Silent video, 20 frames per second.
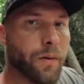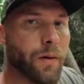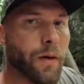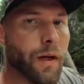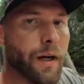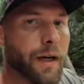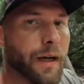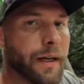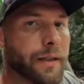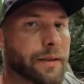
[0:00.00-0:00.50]

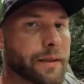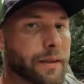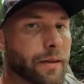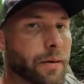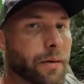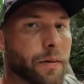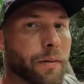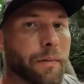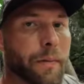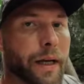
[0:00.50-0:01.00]
All right,
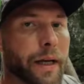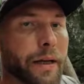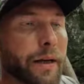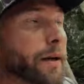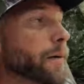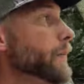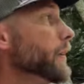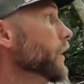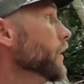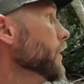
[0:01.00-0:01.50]
so made
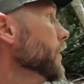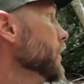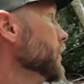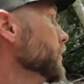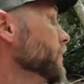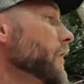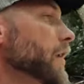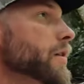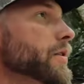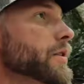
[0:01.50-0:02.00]
it up here to
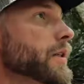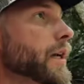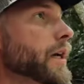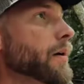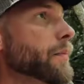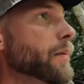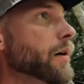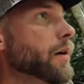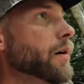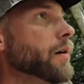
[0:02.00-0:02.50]
this first
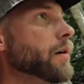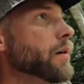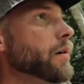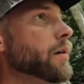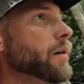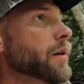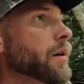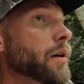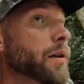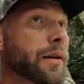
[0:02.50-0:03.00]
camera,
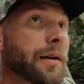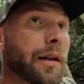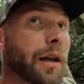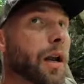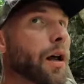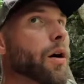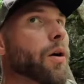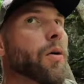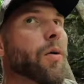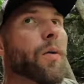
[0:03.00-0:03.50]

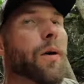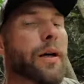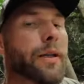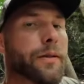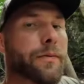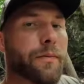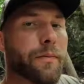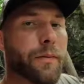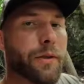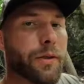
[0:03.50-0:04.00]
long
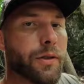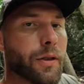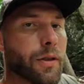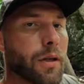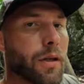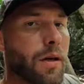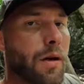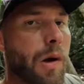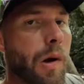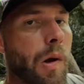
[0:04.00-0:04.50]
ways from the
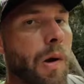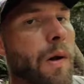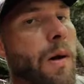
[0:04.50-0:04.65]
truck.